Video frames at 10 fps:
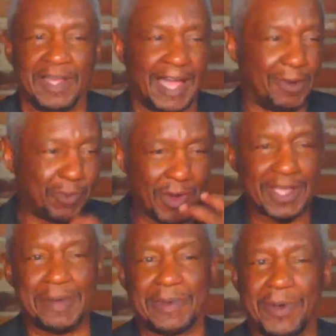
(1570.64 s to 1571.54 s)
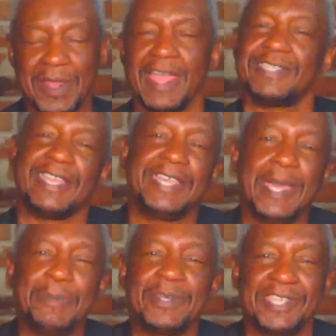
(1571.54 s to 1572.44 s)
I woke up and I heard it say,
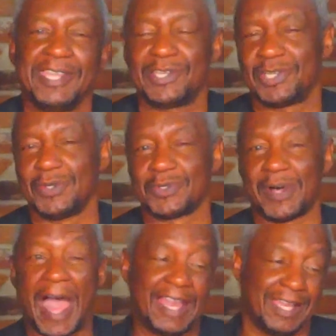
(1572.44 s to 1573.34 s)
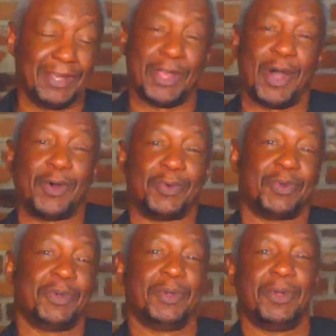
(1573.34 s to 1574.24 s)
keep your tennis shoes on. I didn't know
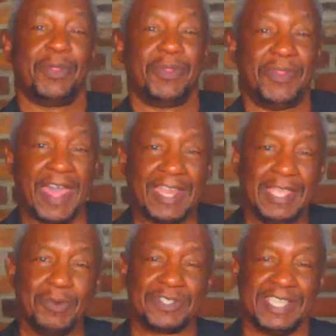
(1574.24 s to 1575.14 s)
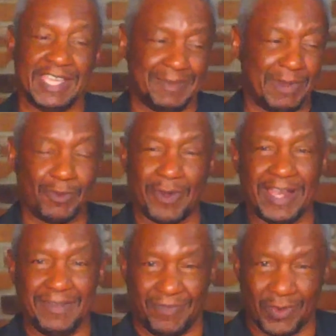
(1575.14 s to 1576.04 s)
that he was getting me
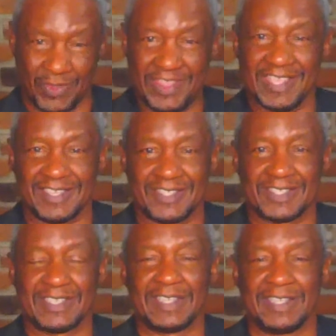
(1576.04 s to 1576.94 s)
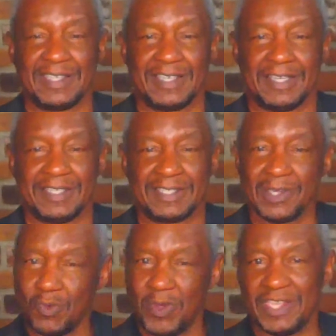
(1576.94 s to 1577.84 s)
ready for this
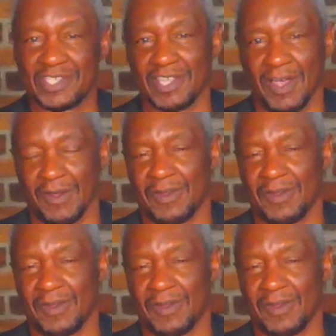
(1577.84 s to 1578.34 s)
some weeks ago.